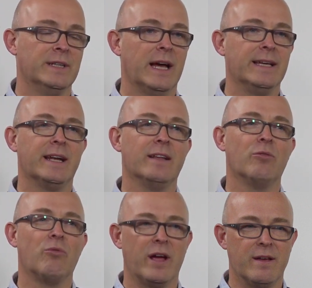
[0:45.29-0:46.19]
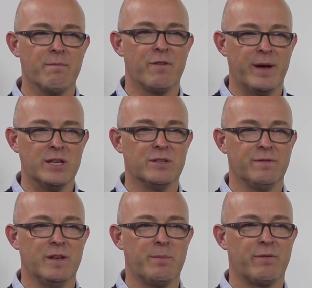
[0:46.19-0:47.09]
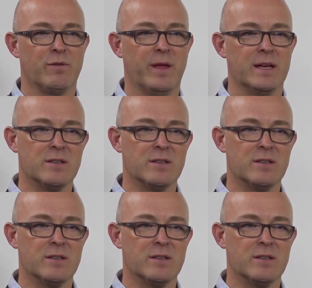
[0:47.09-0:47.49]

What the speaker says: and getting the right information and feedback from there.